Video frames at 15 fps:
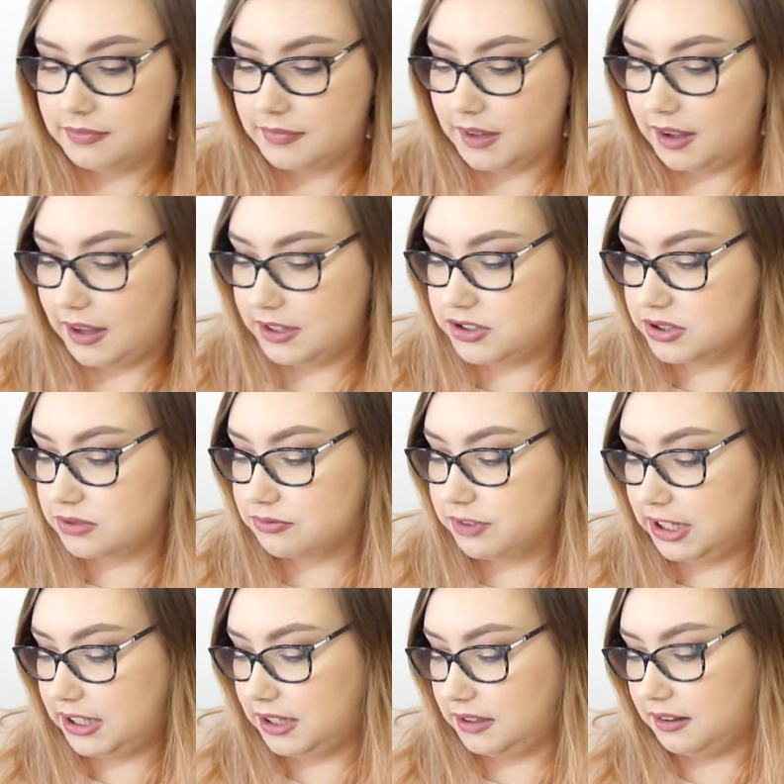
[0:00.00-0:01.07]
I just
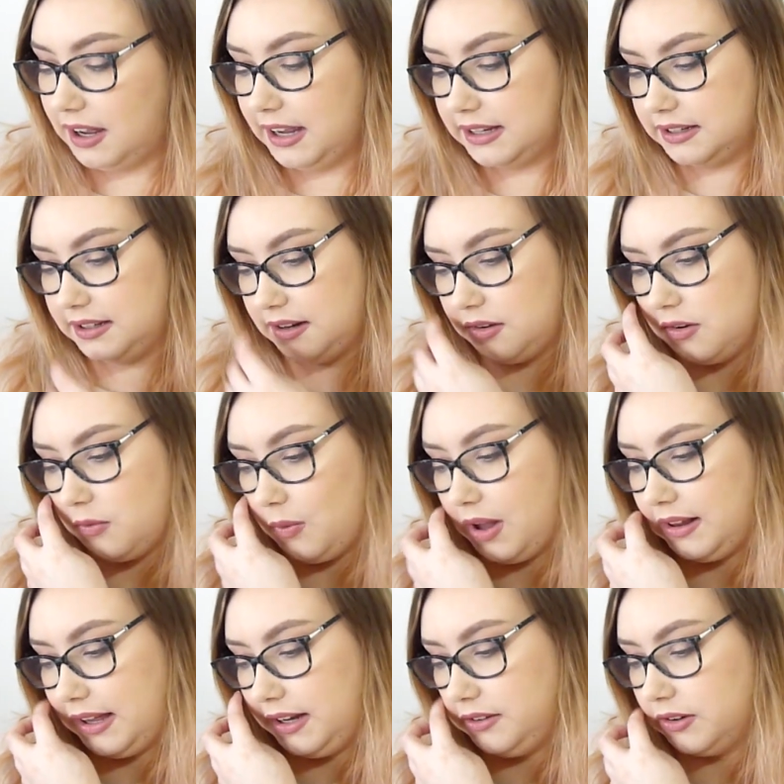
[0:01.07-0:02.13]
really like it. While
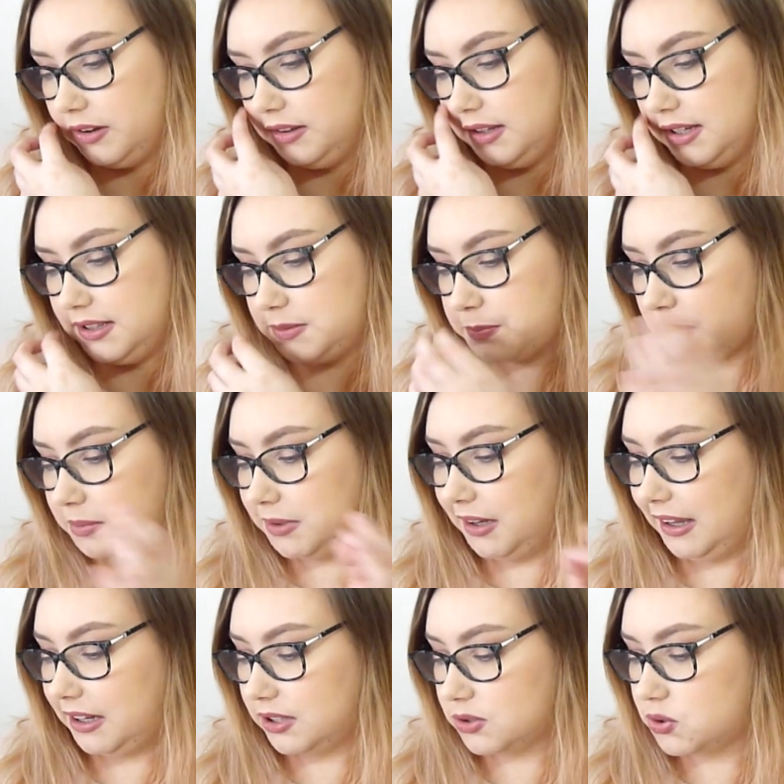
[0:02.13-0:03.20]
I know there's probably
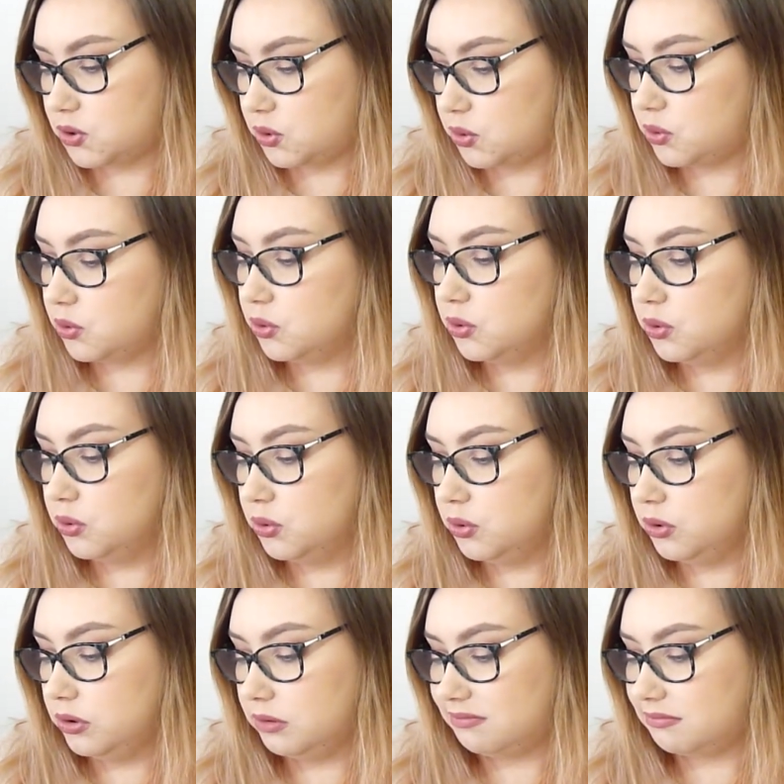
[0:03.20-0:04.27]
like
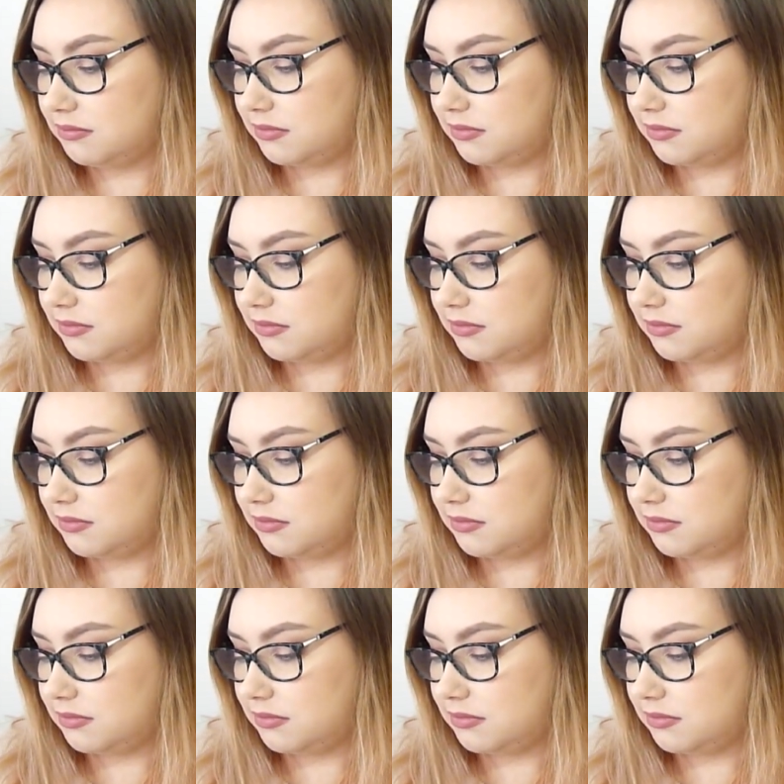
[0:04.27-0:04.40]
two